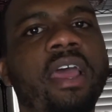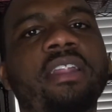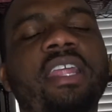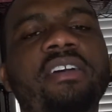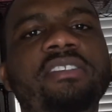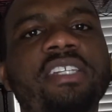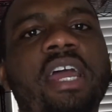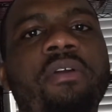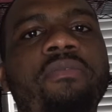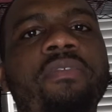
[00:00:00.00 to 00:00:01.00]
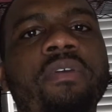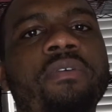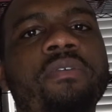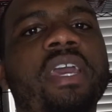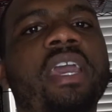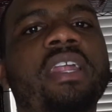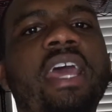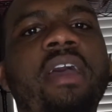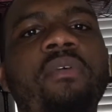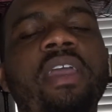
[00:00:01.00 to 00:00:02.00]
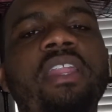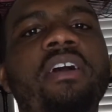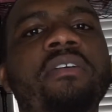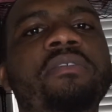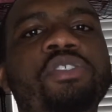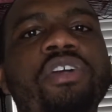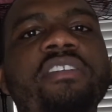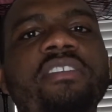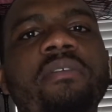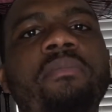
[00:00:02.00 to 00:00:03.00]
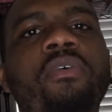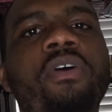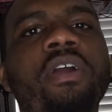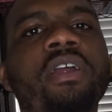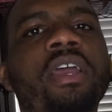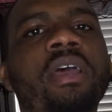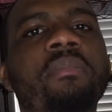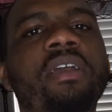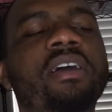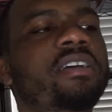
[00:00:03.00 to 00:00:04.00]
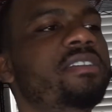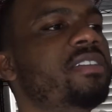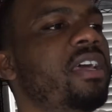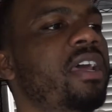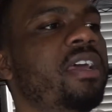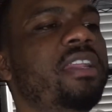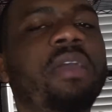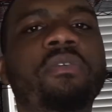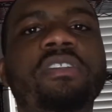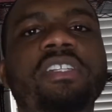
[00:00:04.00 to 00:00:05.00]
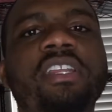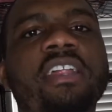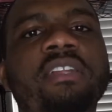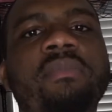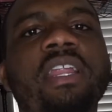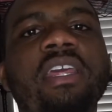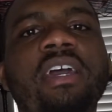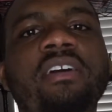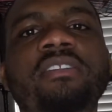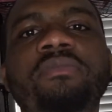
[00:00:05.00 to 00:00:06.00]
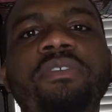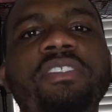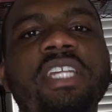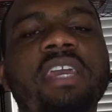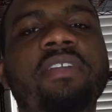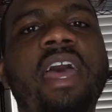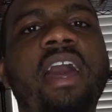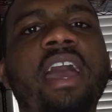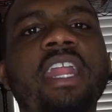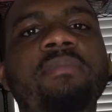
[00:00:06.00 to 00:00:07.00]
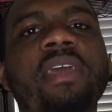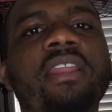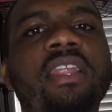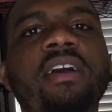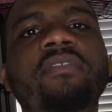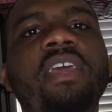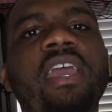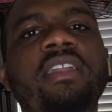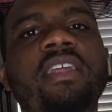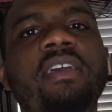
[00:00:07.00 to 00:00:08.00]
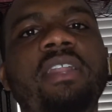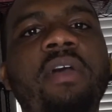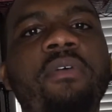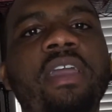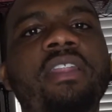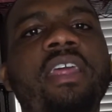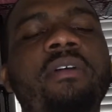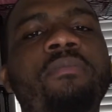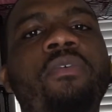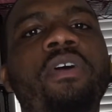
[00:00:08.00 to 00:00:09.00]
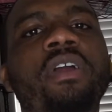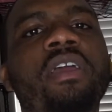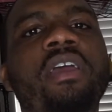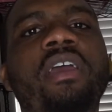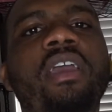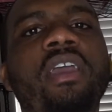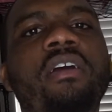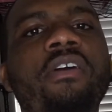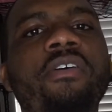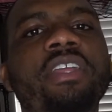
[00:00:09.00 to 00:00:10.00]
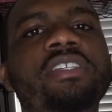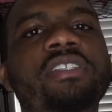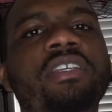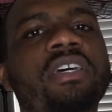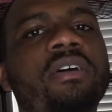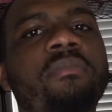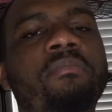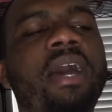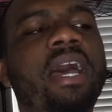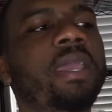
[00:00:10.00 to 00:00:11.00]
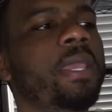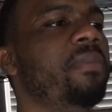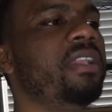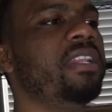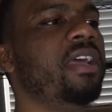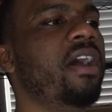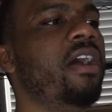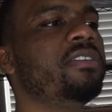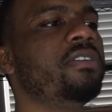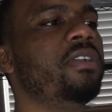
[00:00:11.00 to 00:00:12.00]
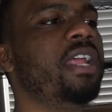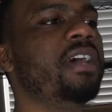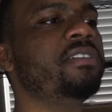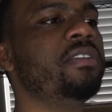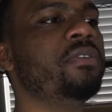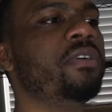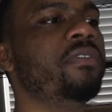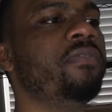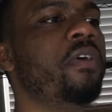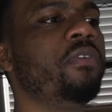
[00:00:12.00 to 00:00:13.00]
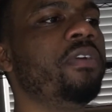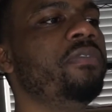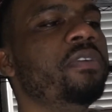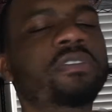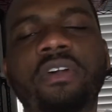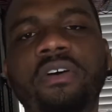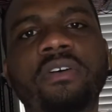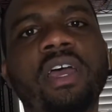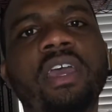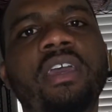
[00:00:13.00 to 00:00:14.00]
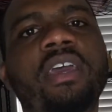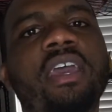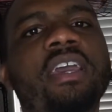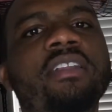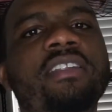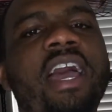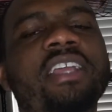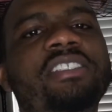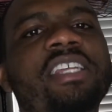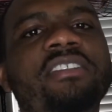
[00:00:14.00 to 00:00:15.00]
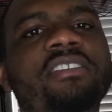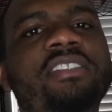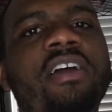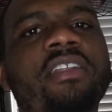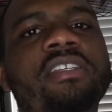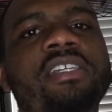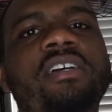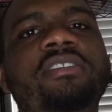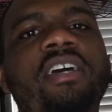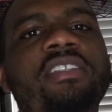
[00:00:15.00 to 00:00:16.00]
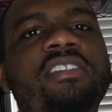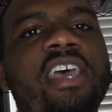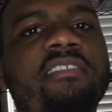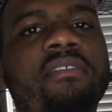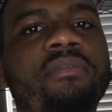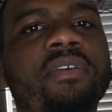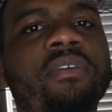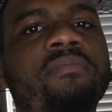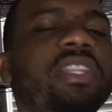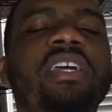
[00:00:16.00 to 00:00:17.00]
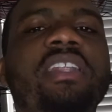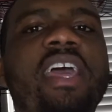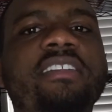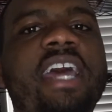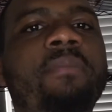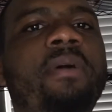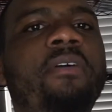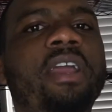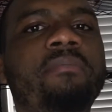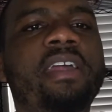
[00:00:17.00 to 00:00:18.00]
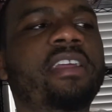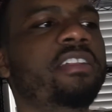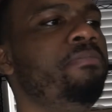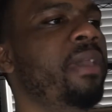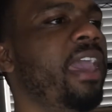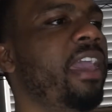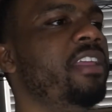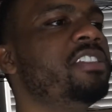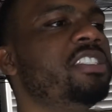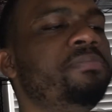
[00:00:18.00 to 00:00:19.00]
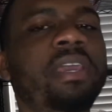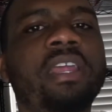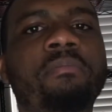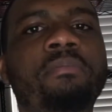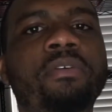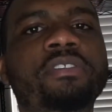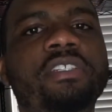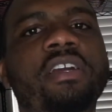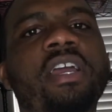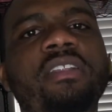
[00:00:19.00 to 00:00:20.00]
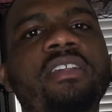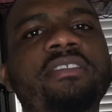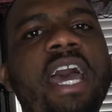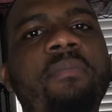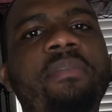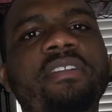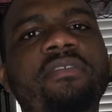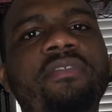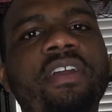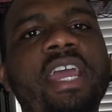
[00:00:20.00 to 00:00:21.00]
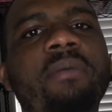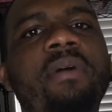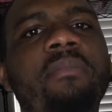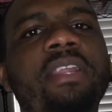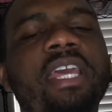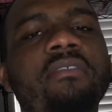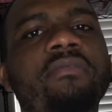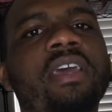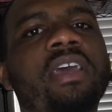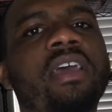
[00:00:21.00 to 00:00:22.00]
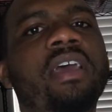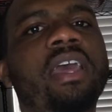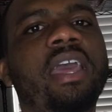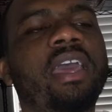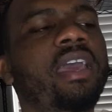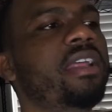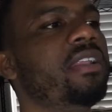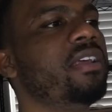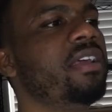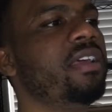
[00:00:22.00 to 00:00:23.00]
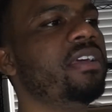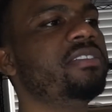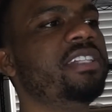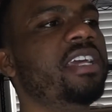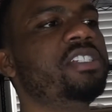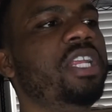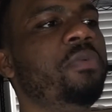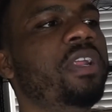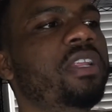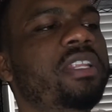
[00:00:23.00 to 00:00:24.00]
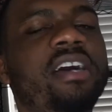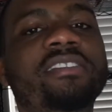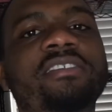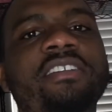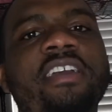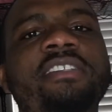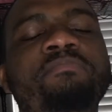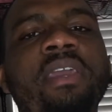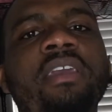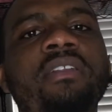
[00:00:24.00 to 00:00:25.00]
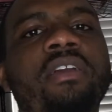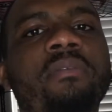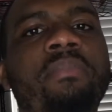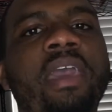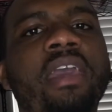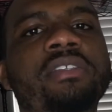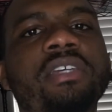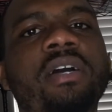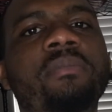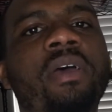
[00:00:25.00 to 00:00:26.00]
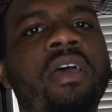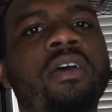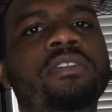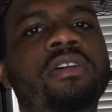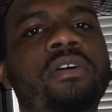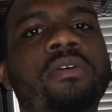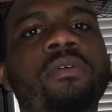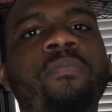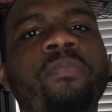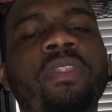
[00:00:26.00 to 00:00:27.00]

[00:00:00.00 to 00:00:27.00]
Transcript: they'll see that review, and that way they'll trust it more because they would see that somebody else received that item, they loved it, and that way they're more encouraged to buy. It also allows you to do a photo review, so it's not necessarily just a text review. The next app I recommend is Page Speed Booster. This app is a free app, I believe, and essentially what it does is it speeds your page up. So